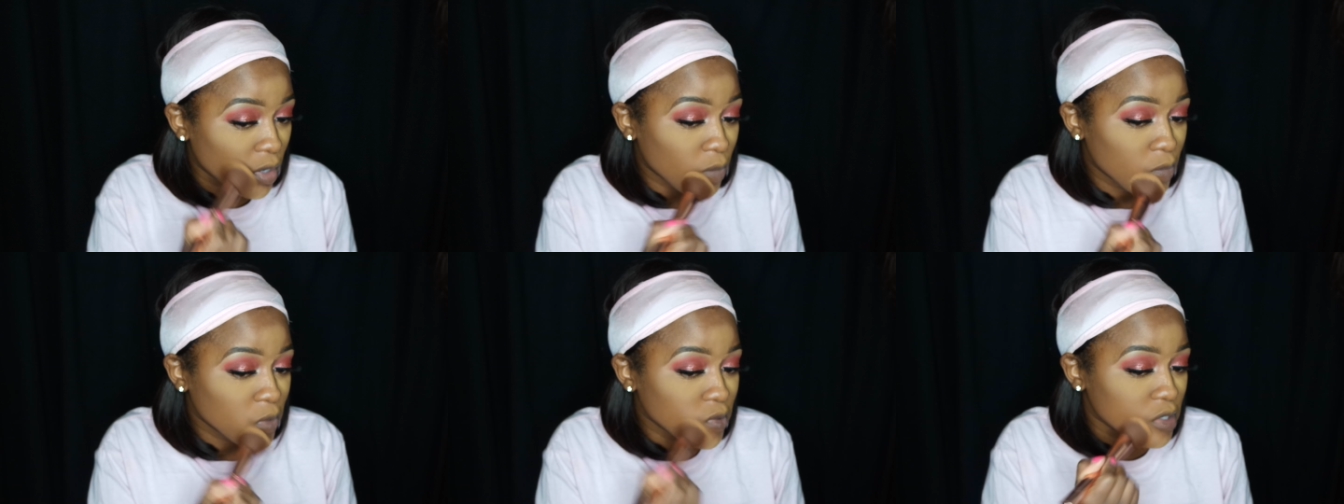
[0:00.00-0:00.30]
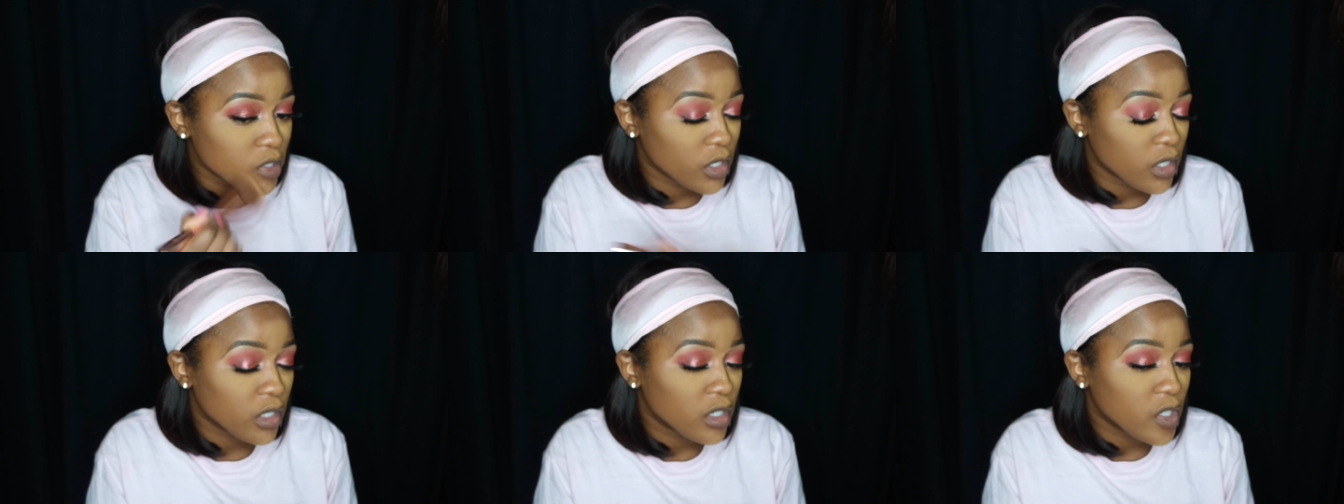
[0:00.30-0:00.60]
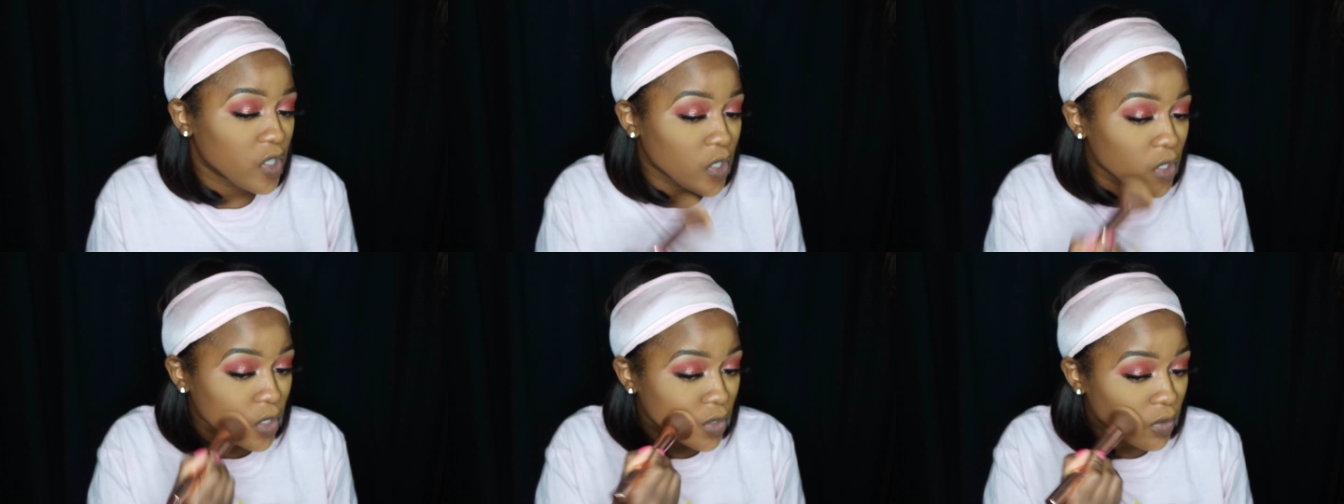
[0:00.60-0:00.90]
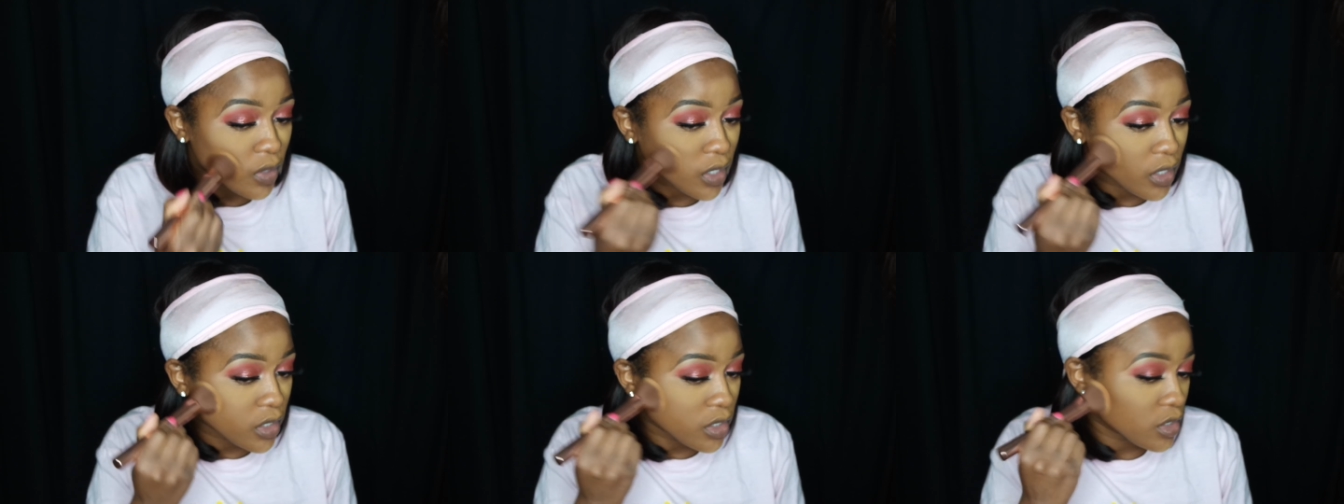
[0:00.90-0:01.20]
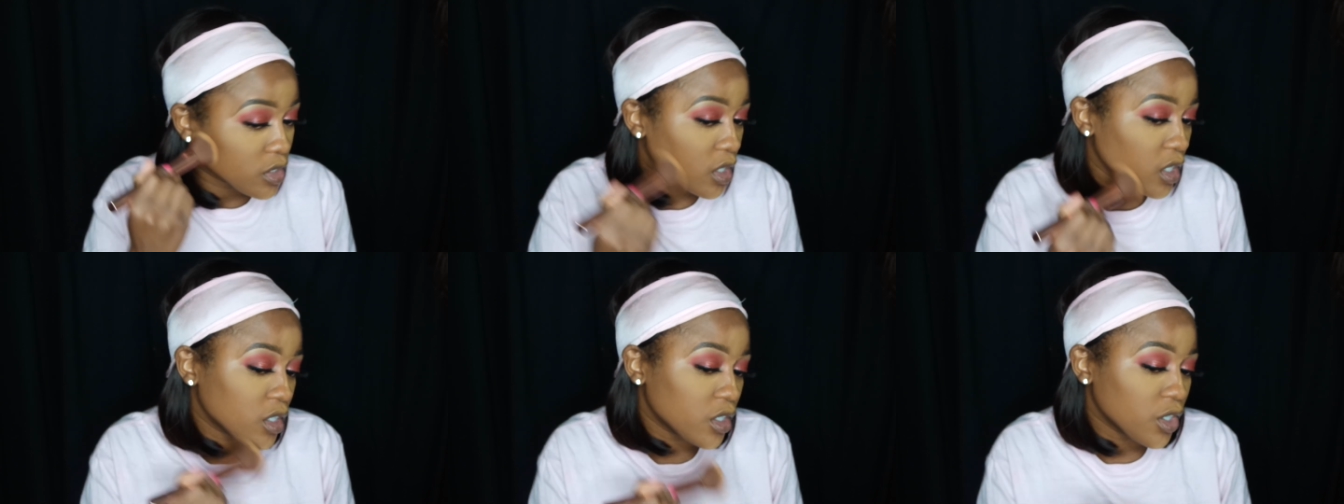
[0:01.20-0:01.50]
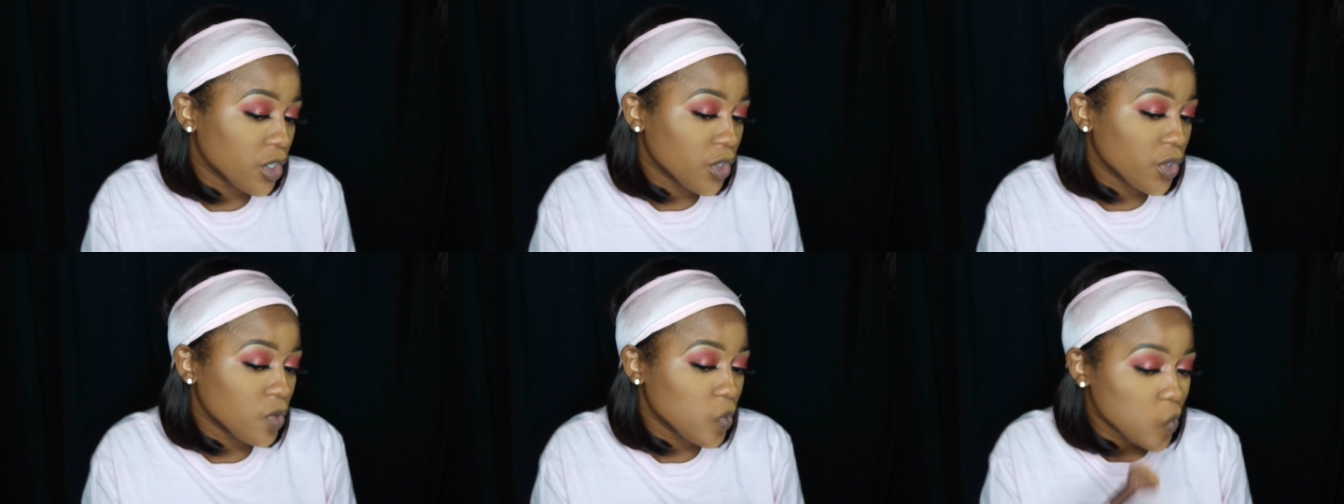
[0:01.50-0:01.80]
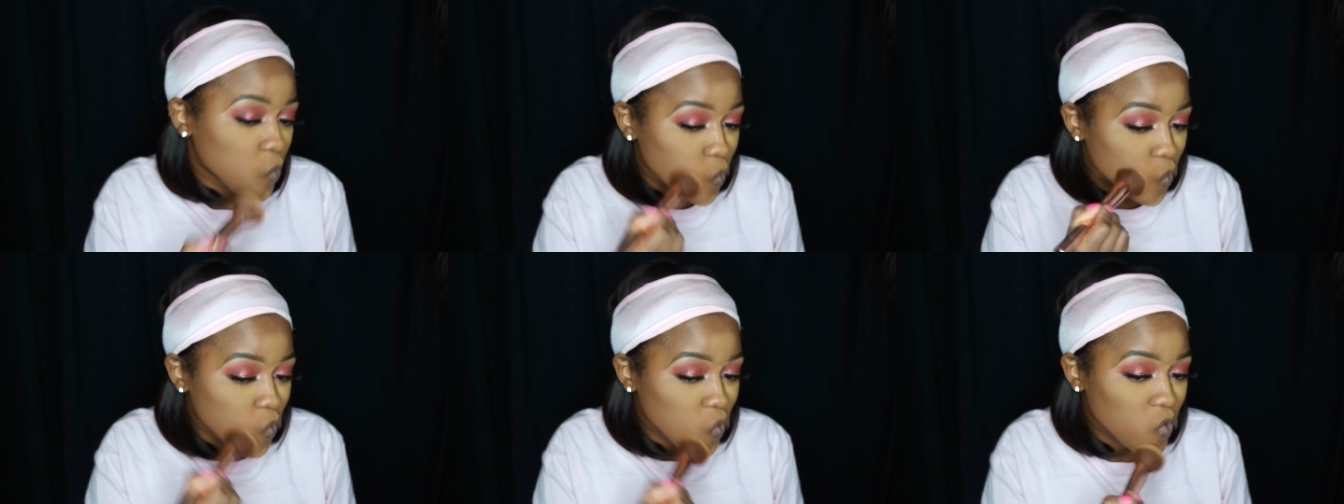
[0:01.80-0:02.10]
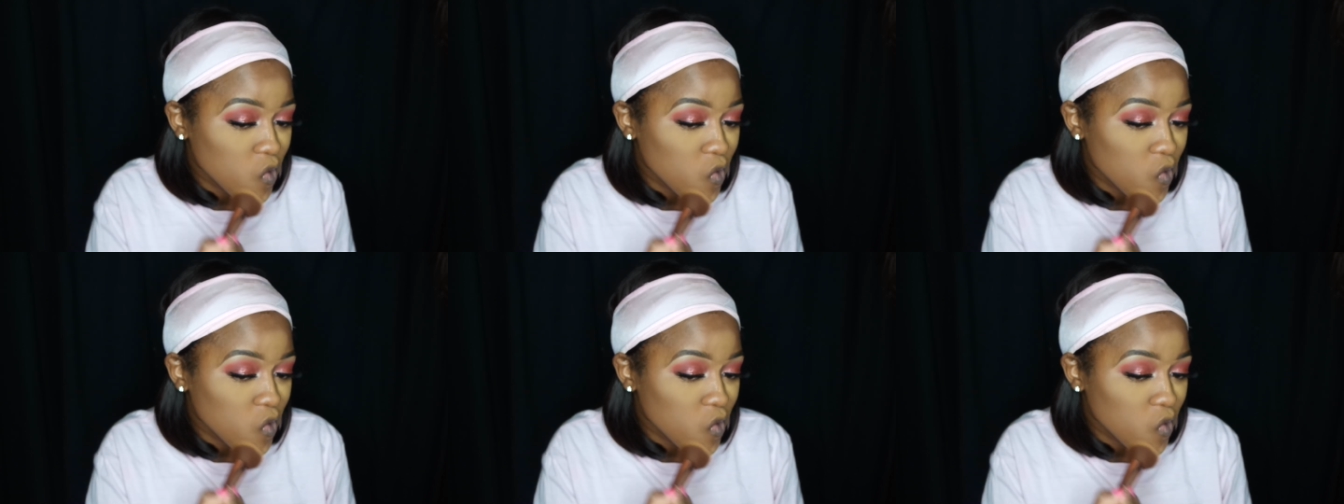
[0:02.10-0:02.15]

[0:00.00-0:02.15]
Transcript: I'm almost done anyways. Y'all know